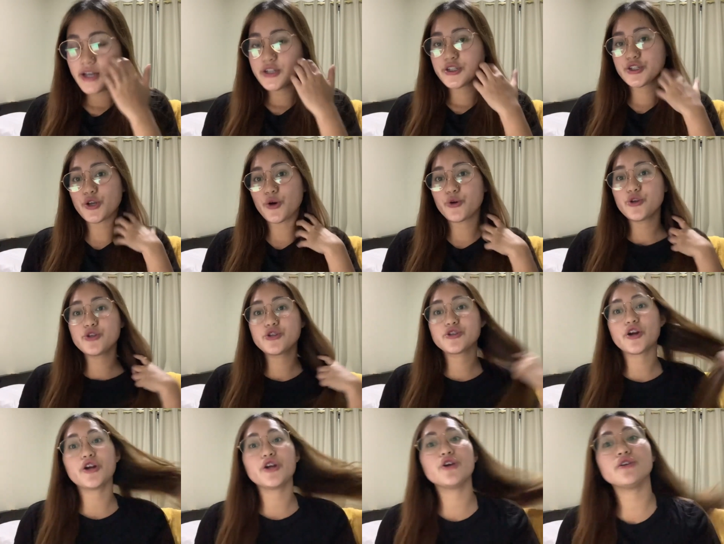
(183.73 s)
So you
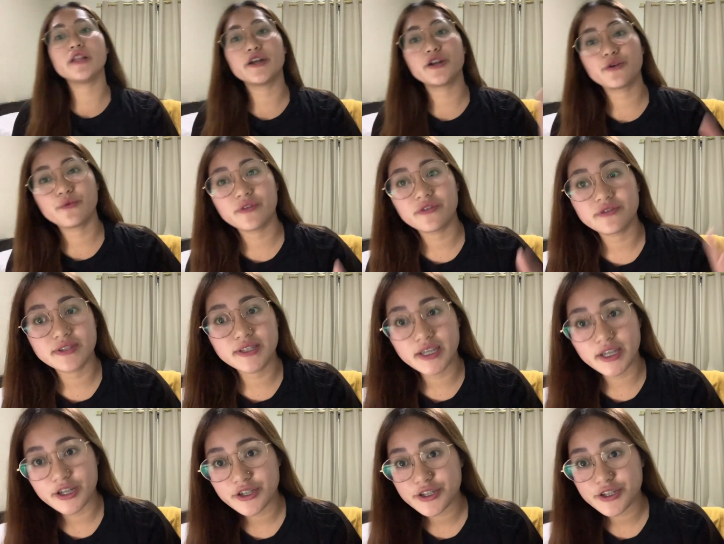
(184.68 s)
start your letter with Dear